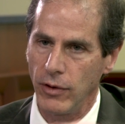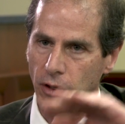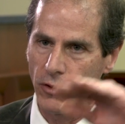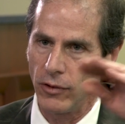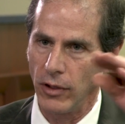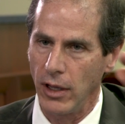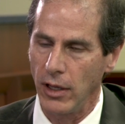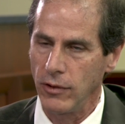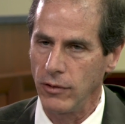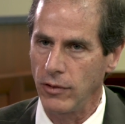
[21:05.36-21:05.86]

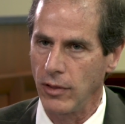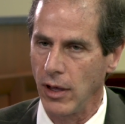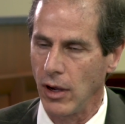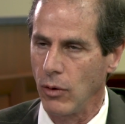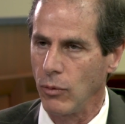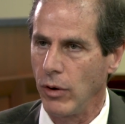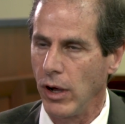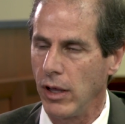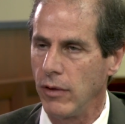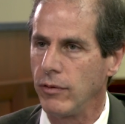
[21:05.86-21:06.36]
disease,
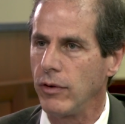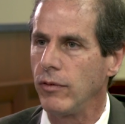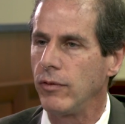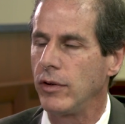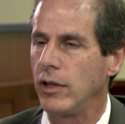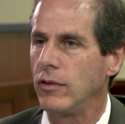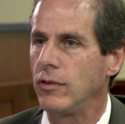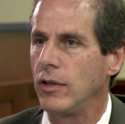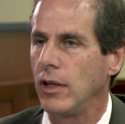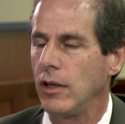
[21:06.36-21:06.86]
their wave of
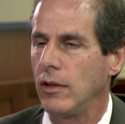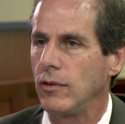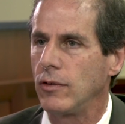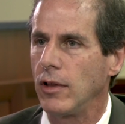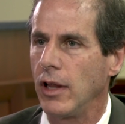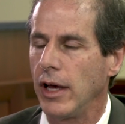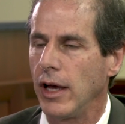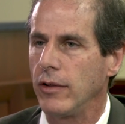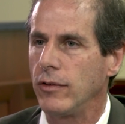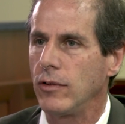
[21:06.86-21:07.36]
disease
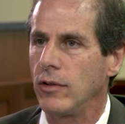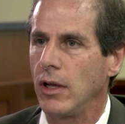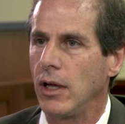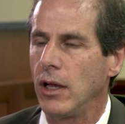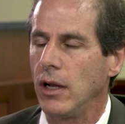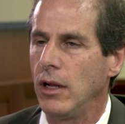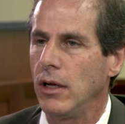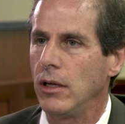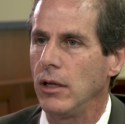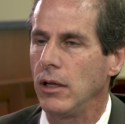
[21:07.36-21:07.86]

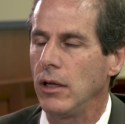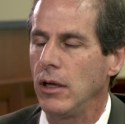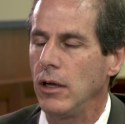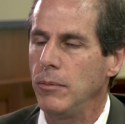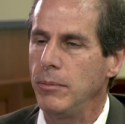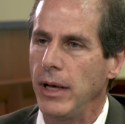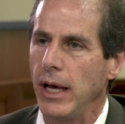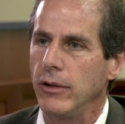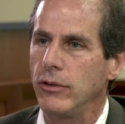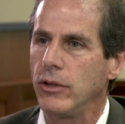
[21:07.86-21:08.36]
lasted
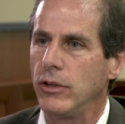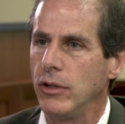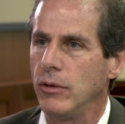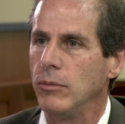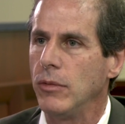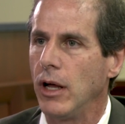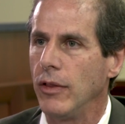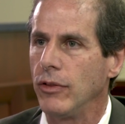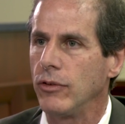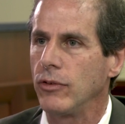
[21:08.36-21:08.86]
about 2
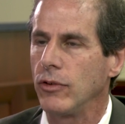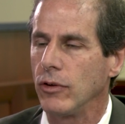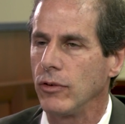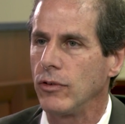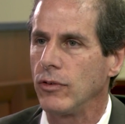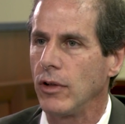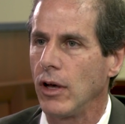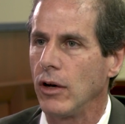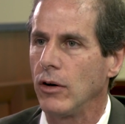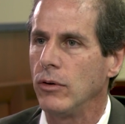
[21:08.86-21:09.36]
months or
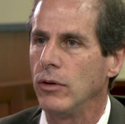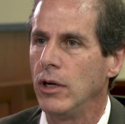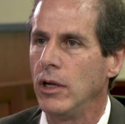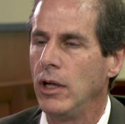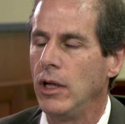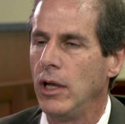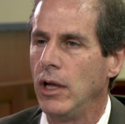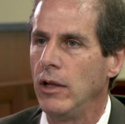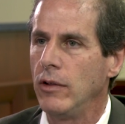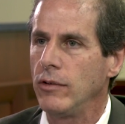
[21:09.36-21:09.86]
so.
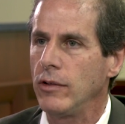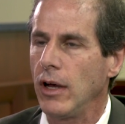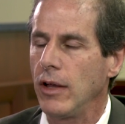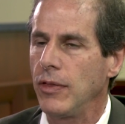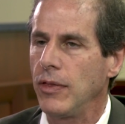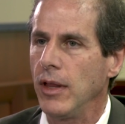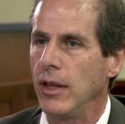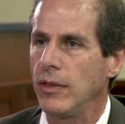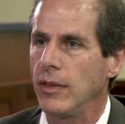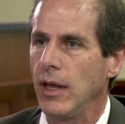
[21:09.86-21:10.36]
So I
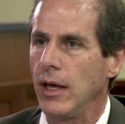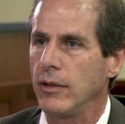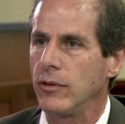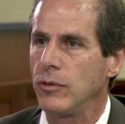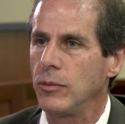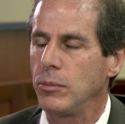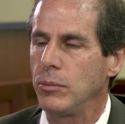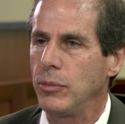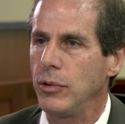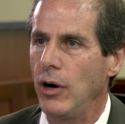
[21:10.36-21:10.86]
think
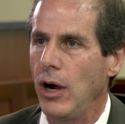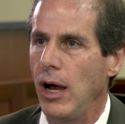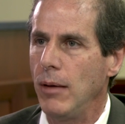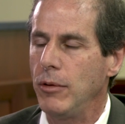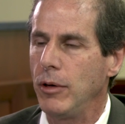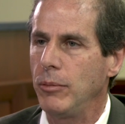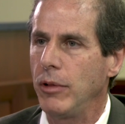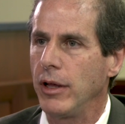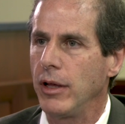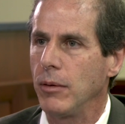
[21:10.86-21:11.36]
that's
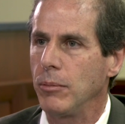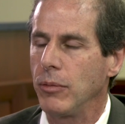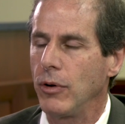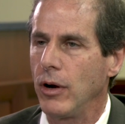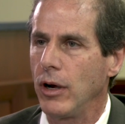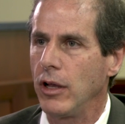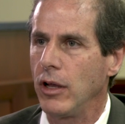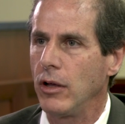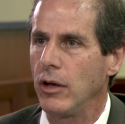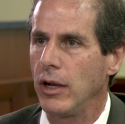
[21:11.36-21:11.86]
probably a
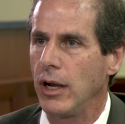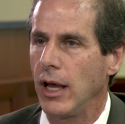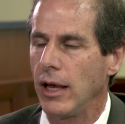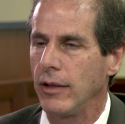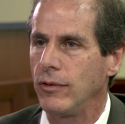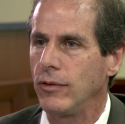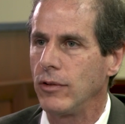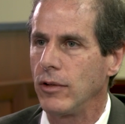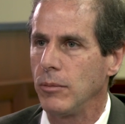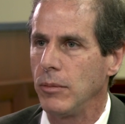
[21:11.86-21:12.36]
pretty good
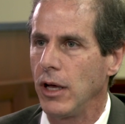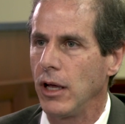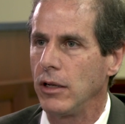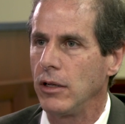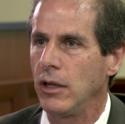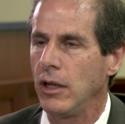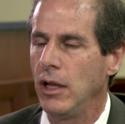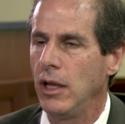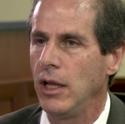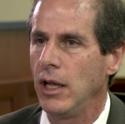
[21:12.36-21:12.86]
estimate.
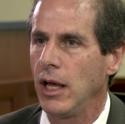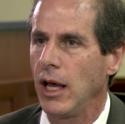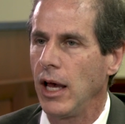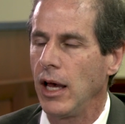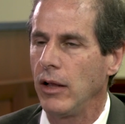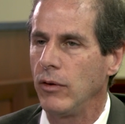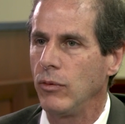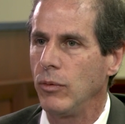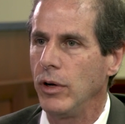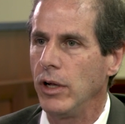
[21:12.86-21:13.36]

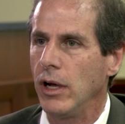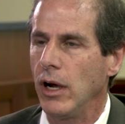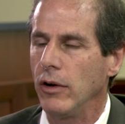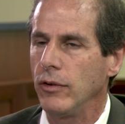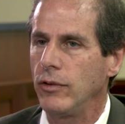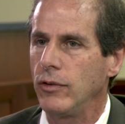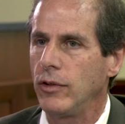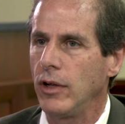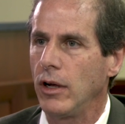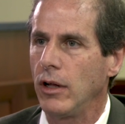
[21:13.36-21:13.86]
And we are
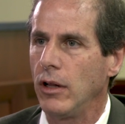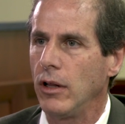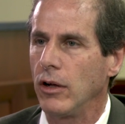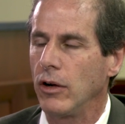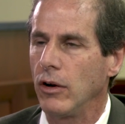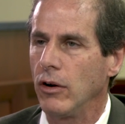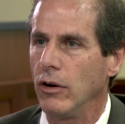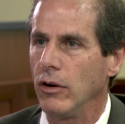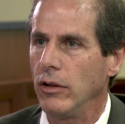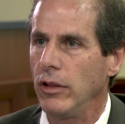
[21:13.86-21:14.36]
still
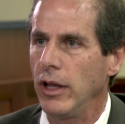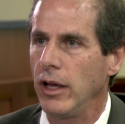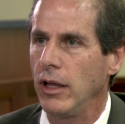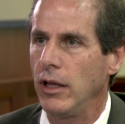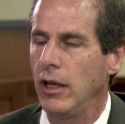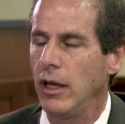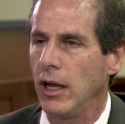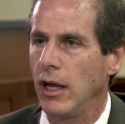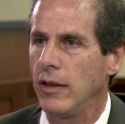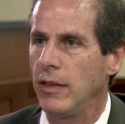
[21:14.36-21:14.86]

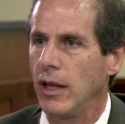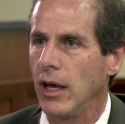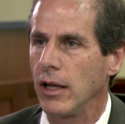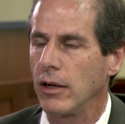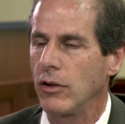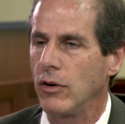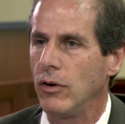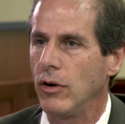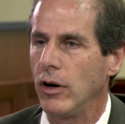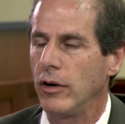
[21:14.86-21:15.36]
early in
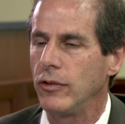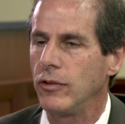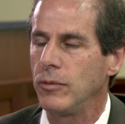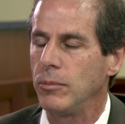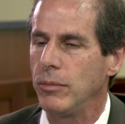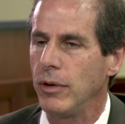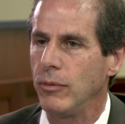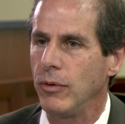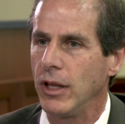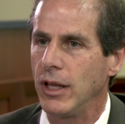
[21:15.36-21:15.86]
that course,
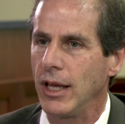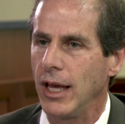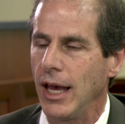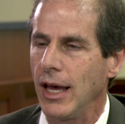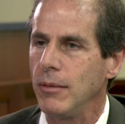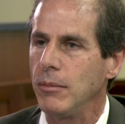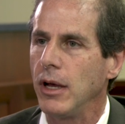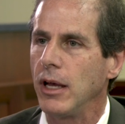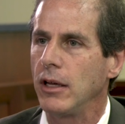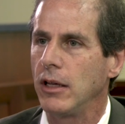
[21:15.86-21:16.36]
but we
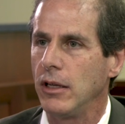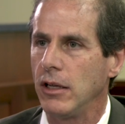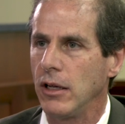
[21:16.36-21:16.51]
can make a